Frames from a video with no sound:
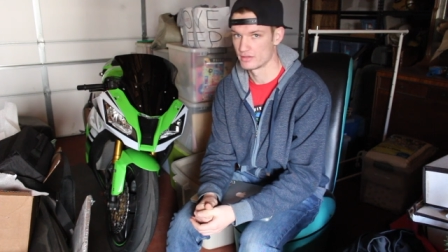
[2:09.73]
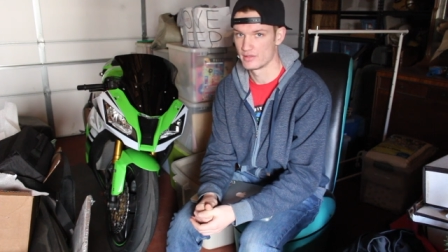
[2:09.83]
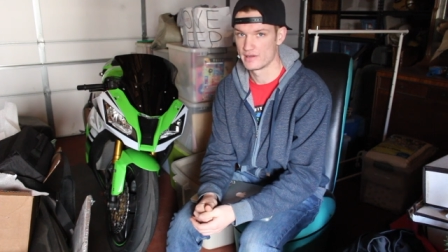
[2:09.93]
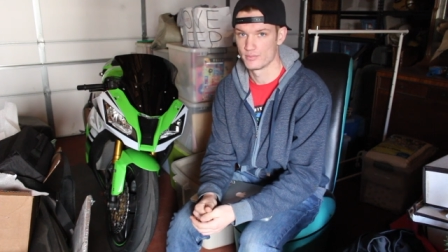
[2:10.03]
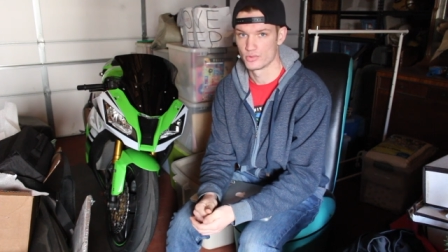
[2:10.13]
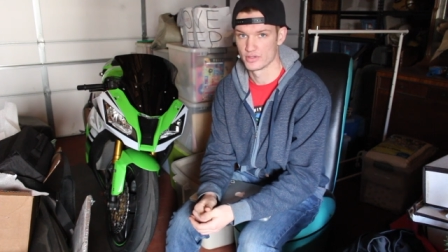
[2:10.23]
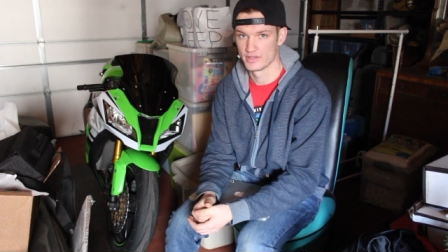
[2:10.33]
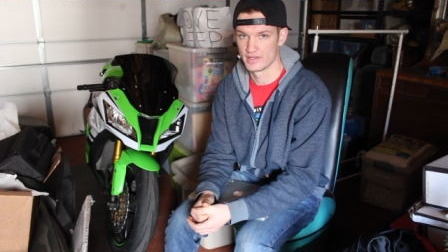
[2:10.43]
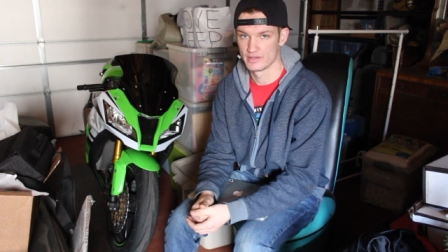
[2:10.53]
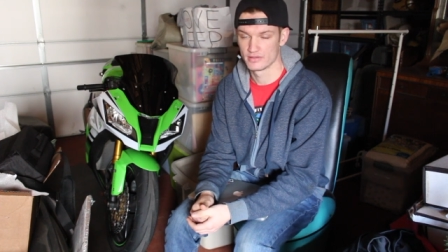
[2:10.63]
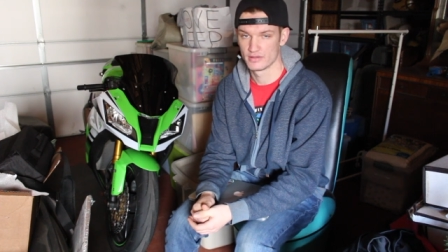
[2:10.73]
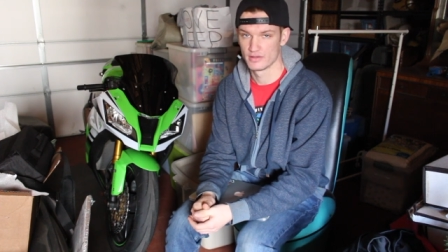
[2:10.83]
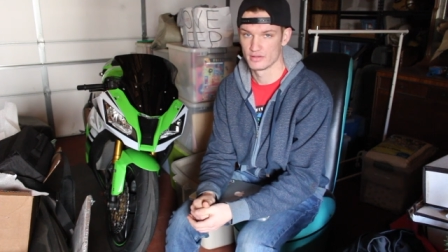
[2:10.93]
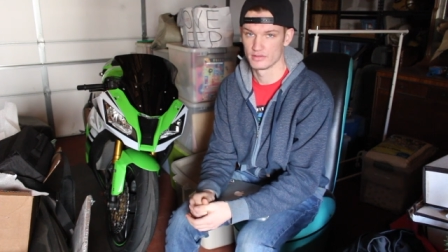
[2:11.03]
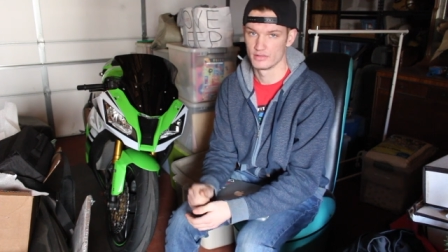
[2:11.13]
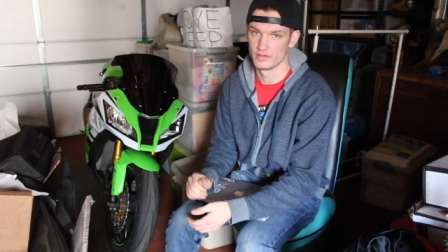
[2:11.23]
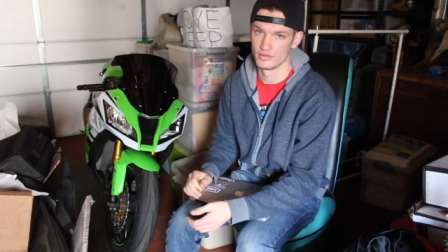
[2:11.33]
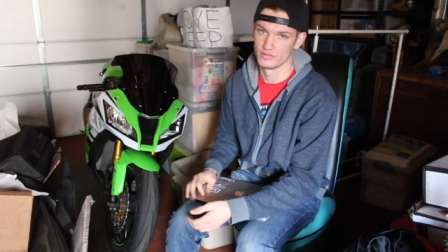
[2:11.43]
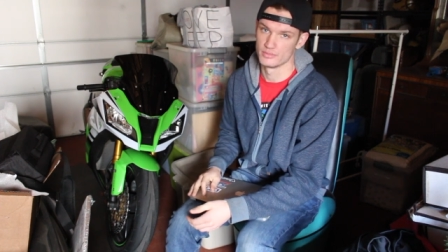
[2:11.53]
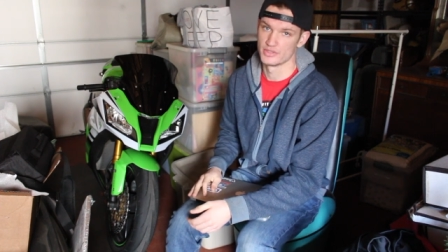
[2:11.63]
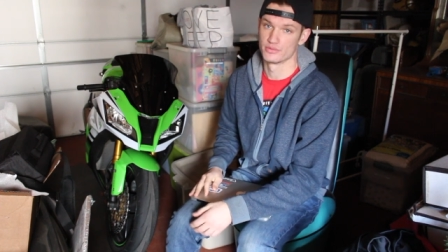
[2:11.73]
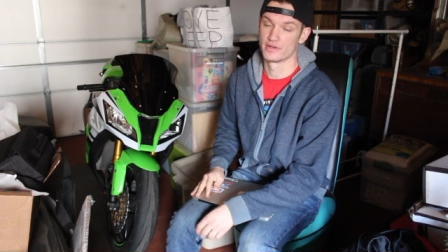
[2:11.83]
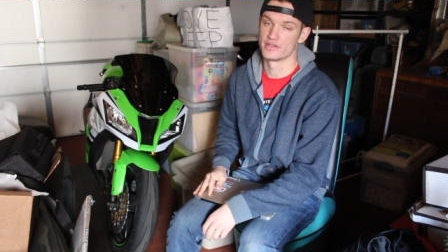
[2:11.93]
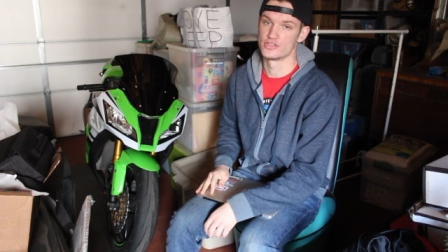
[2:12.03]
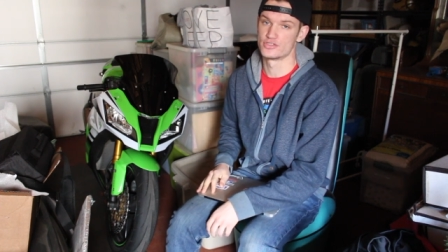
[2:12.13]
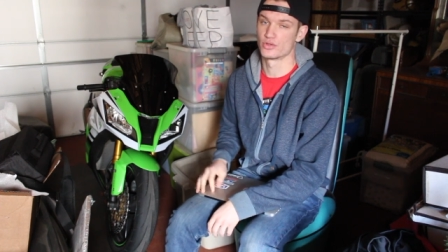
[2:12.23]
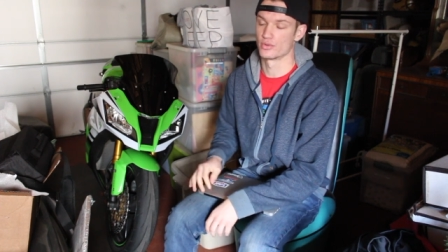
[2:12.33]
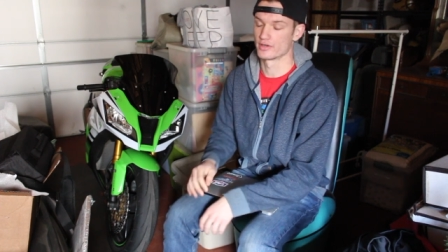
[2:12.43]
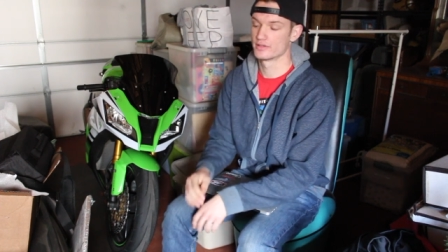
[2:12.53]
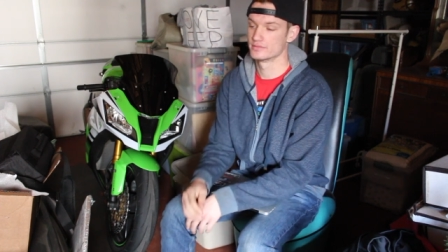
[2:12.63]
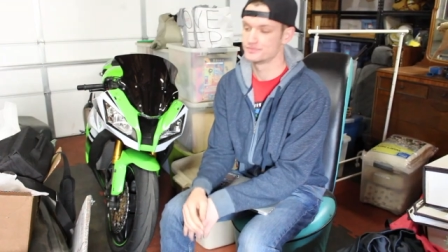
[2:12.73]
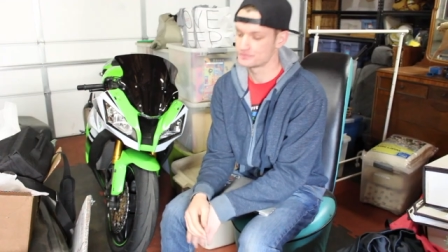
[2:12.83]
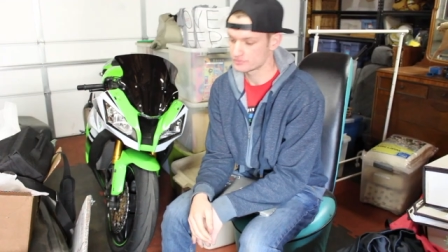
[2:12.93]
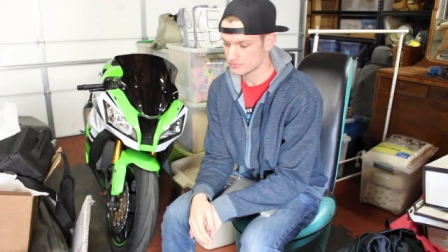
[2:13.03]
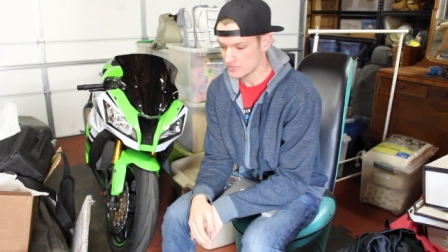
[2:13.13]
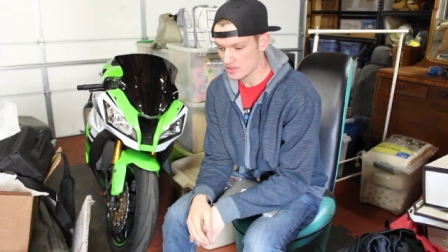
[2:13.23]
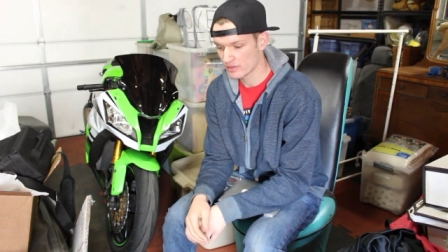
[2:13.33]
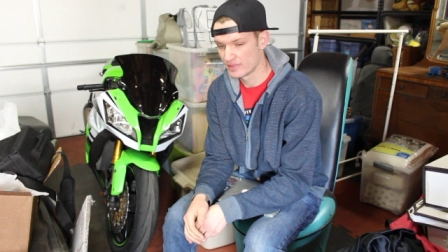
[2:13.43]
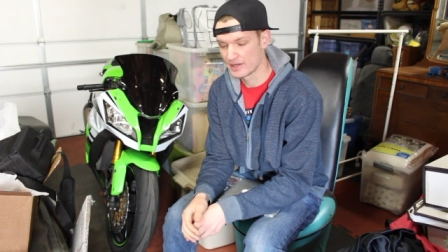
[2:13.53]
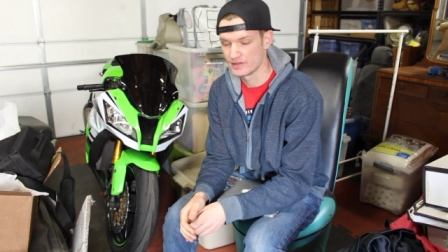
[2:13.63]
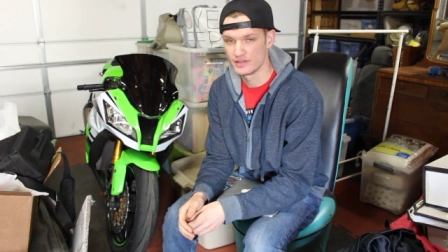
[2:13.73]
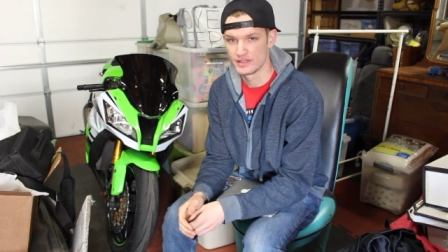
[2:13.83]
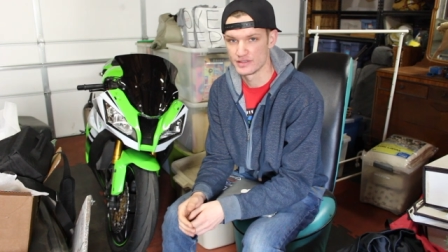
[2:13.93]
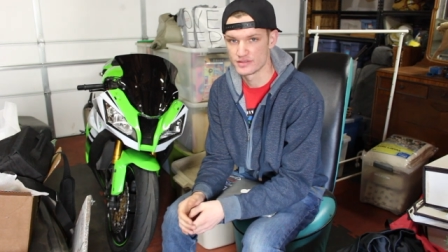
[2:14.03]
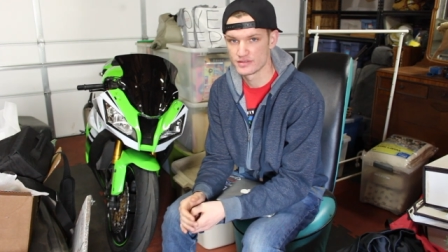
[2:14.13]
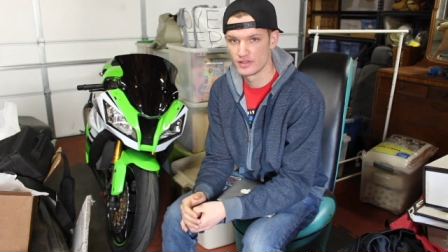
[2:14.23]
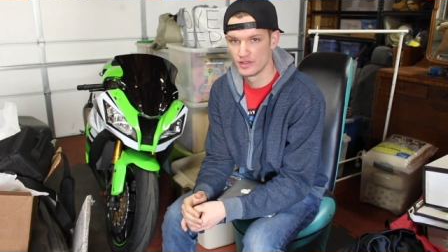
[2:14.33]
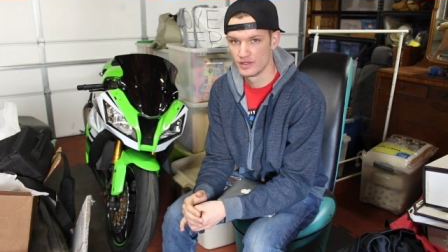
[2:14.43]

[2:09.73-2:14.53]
a lot more of that low and mid-range torque that it needs.